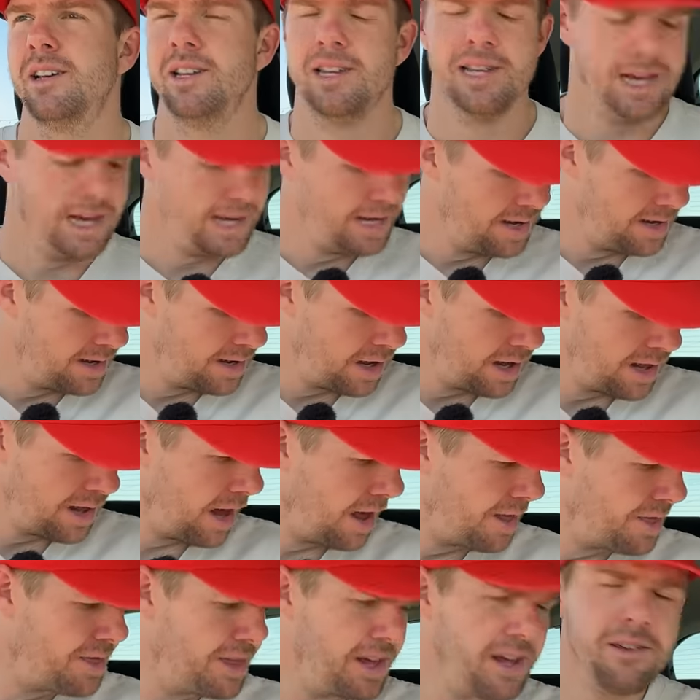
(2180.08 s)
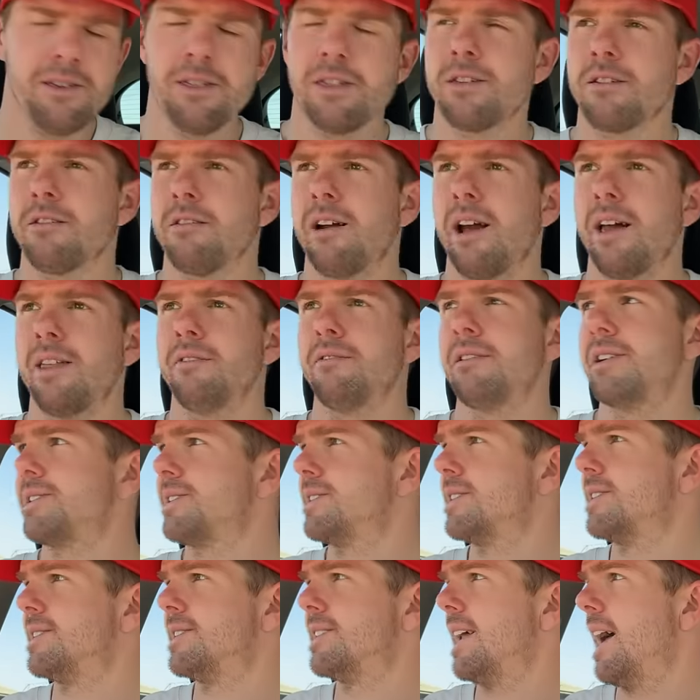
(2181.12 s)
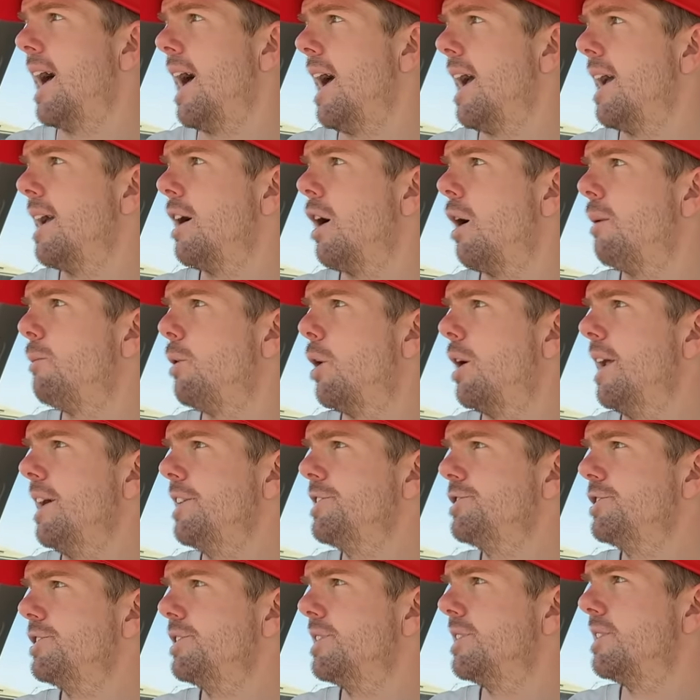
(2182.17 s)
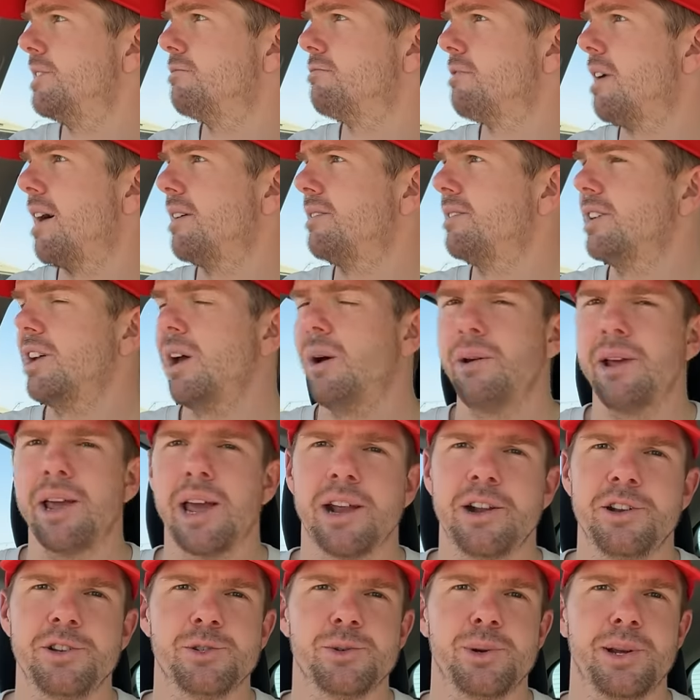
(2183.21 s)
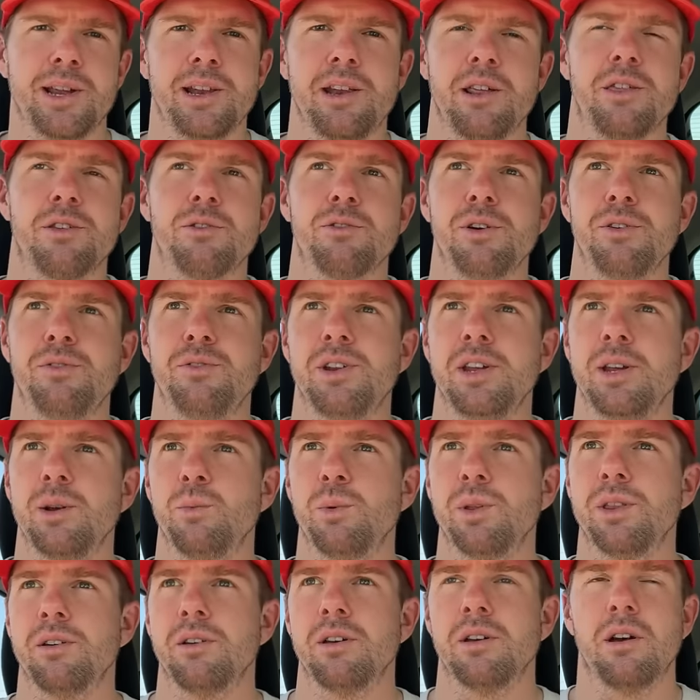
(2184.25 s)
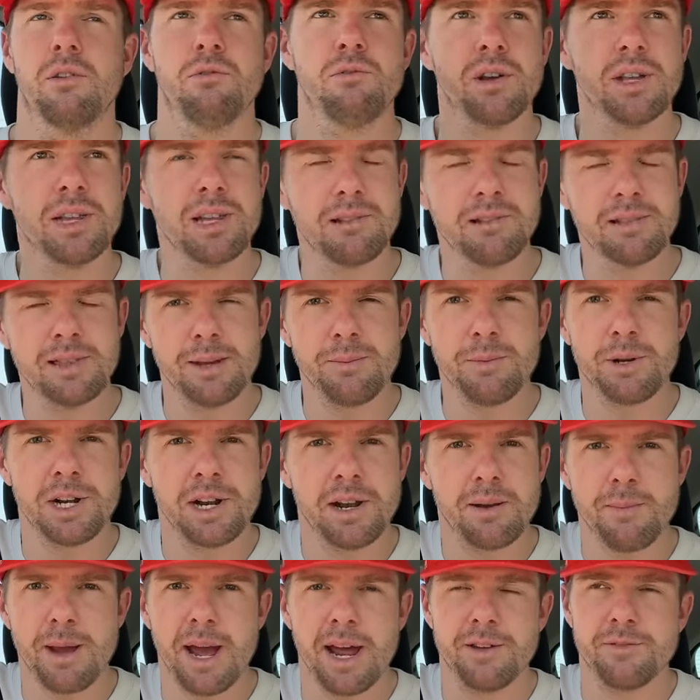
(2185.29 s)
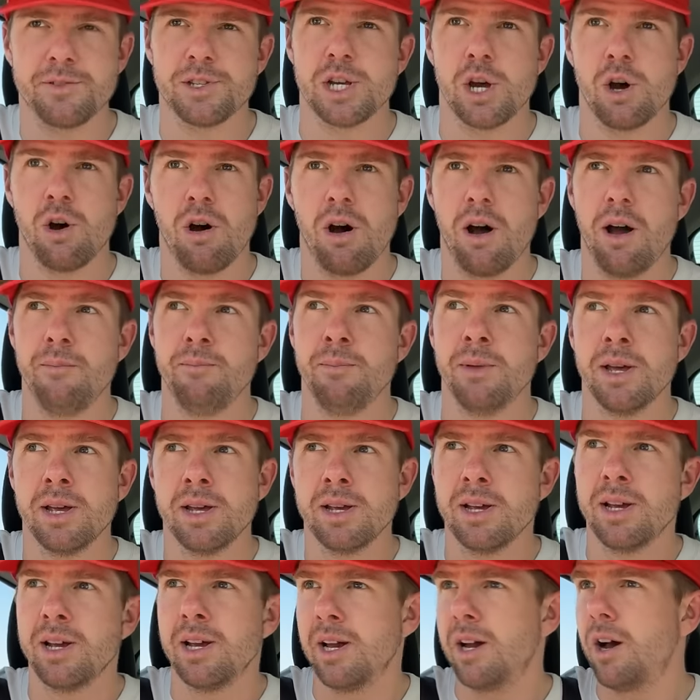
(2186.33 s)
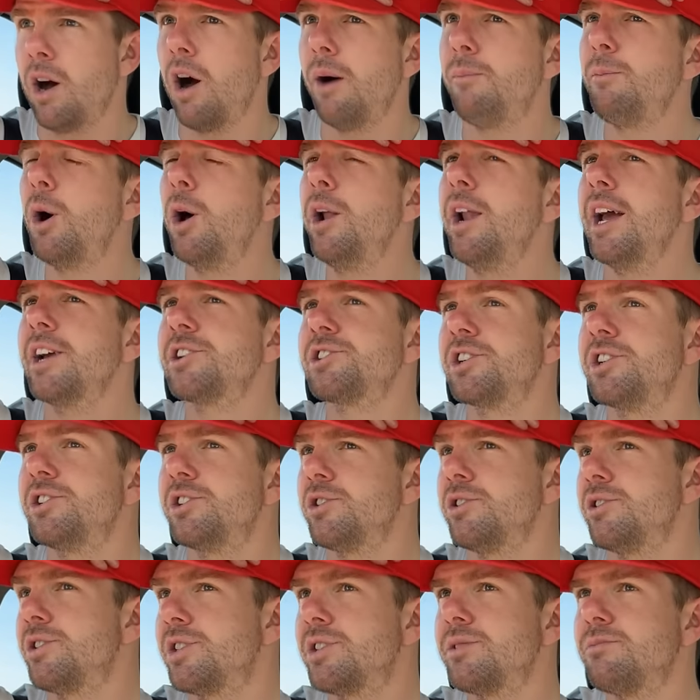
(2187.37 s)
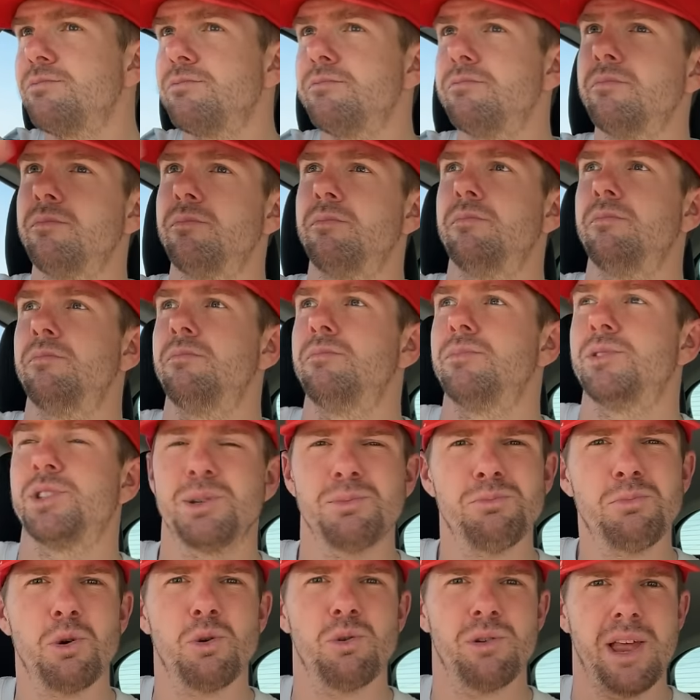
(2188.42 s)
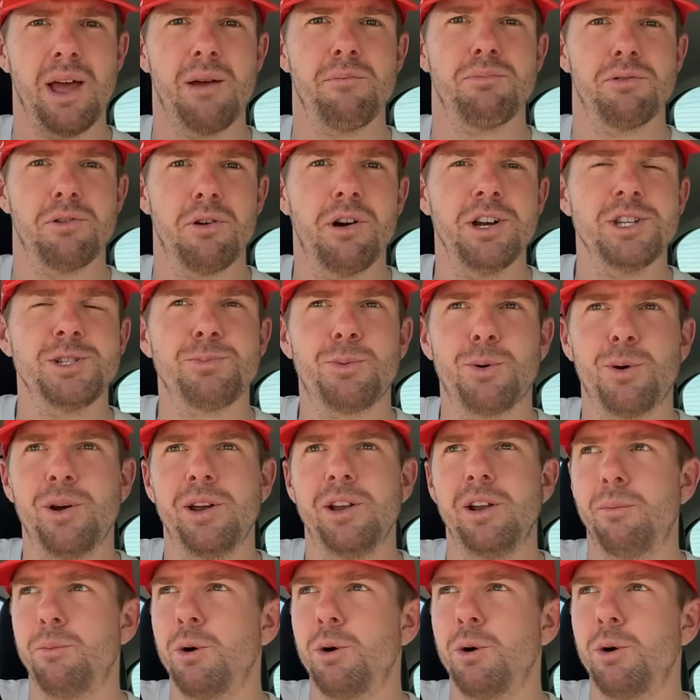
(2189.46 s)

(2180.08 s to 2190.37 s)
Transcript: Yeah, I, I, think throughout the rest of today, I might actually, rather than going out and doing any thrifting with a, a really limited amount of time, I might actually do some some more of that price point.